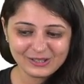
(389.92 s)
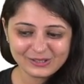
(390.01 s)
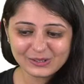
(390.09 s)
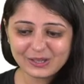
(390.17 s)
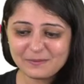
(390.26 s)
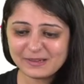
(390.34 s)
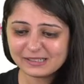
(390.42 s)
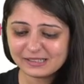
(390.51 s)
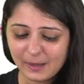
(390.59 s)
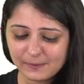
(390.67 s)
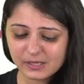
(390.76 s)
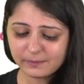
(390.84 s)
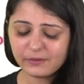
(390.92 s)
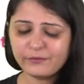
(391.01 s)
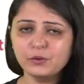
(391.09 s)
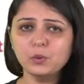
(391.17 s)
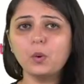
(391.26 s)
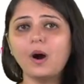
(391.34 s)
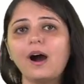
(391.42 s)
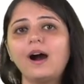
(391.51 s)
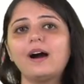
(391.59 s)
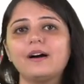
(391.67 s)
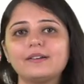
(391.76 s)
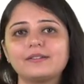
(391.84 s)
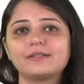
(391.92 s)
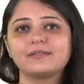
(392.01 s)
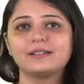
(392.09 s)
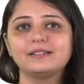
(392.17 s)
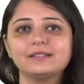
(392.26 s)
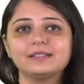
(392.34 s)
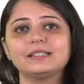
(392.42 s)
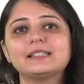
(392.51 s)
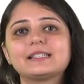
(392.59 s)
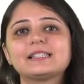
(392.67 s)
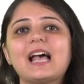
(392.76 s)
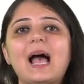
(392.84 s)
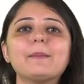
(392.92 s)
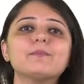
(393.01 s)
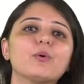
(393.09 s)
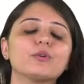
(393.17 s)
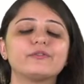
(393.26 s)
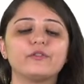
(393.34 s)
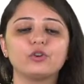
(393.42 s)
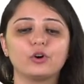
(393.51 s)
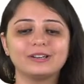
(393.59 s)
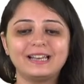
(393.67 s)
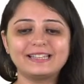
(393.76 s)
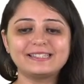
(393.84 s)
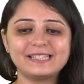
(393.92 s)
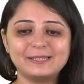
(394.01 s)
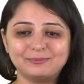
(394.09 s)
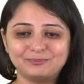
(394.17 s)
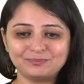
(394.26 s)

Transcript: So give me a thumbs up if you are in the exam mode full on. Let's see.